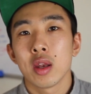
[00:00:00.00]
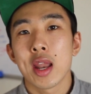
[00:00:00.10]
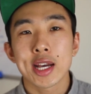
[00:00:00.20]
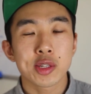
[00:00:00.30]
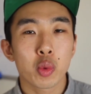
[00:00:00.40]

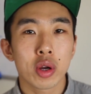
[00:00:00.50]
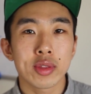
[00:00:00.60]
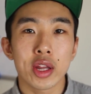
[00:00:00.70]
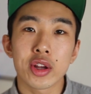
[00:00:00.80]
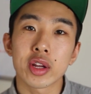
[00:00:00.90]
Next word
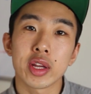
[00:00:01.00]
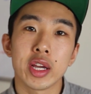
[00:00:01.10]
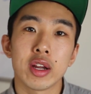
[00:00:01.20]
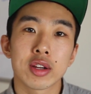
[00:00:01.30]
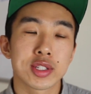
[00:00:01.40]
that you're gonna
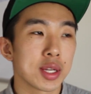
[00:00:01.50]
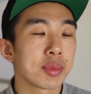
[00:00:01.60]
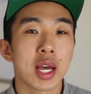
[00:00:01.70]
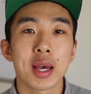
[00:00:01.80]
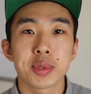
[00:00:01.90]
hear
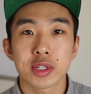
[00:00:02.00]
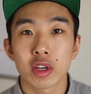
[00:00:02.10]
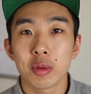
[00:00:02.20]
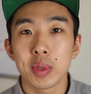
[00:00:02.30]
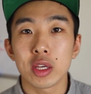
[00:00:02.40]
sometimes is
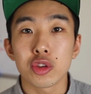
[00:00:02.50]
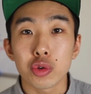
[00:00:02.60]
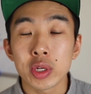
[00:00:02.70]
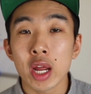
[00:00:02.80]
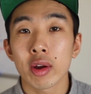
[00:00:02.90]
gonna be
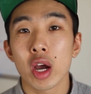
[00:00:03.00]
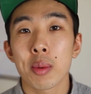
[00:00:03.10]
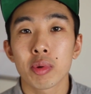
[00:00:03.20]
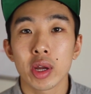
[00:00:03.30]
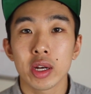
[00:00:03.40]
unary
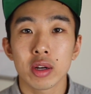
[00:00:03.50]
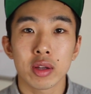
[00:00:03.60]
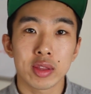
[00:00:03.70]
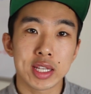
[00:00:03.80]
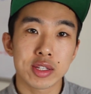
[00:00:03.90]

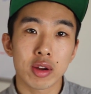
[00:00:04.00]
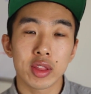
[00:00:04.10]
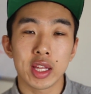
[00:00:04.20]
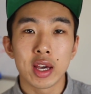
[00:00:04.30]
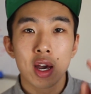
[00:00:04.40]
operator. These are
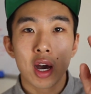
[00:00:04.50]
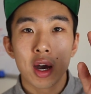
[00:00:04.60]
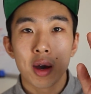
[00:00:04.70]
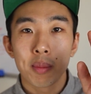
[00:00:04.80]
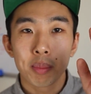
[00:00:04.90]
the
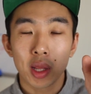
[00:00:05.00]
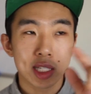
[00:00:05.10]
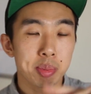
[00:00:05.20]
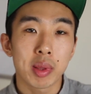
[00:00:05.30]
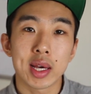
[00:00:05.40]

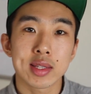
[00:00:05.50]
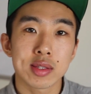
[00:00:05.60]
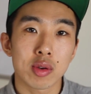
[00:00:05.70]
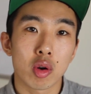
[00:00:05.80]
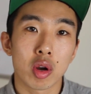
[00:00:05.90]
plus
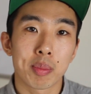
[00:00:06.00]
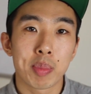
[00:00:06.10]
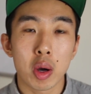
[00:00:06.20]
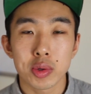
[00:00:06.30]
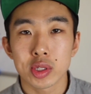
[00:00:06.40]
plus or
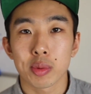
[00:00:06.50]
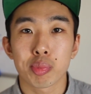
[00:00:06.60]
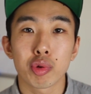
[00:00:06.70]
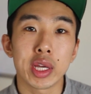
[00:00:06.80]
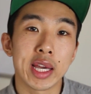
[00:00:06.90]
post or
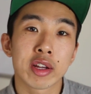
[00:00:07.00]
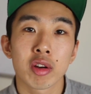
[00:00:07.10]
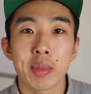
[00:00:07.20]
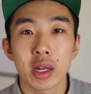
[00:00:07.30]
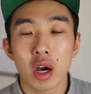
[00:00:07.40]

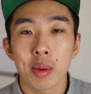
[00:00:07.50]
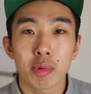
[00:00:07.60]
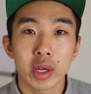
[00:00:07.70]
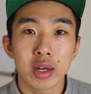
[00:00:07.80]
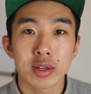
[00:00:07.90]
pre-increment
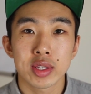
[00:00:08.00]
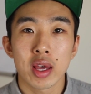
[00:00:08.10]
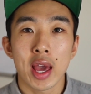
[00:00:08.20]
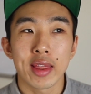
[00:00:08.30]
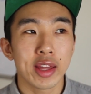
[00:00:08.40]
operators,
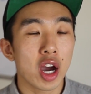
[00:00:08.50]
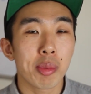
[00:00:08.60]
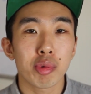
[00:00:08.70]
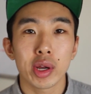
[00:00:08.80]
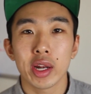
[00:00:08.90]
and they
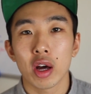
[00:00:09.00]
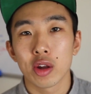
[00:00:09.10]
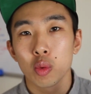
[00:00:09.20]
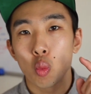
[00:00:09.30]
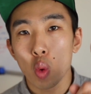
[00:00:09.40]
operate
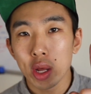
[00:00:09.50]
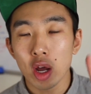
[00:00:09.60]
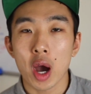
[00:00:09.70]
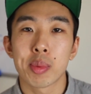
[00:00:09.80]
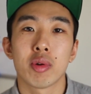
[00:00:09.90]
on one
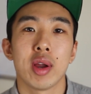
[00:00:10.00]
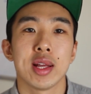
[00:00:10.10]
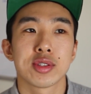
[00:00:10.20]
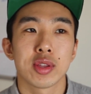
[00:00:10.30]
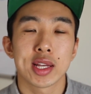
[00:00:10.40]

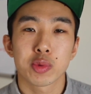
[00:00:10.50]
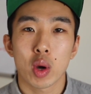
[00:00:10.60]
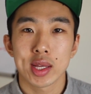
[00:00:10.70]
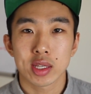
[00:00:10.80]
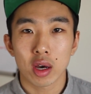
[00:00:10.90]
operand, so that's
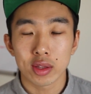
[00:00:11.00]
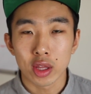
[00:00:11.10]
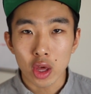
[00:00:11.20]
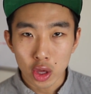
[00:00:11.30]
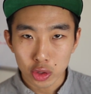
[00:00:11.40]
why it's called
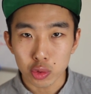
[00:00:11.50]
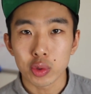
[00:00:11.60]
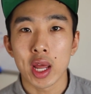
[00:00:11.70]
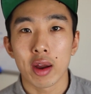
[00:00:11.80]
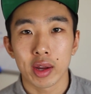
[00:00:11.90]

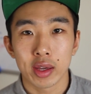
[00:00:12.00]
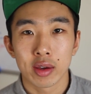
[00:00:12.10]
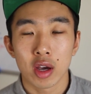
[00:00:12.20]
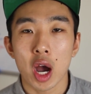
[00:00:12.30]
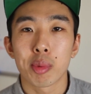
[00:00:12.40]
unary
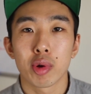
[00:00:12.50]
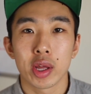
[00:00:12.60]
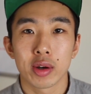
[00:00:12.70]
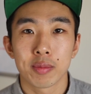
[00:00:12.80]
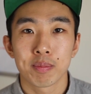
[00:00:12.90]

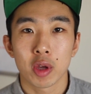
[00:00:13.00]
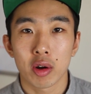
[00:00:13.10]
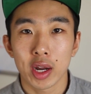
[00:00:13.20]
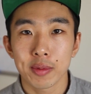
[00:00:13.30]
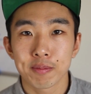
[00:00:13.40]
operator, all
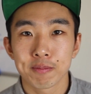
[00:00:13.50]
right?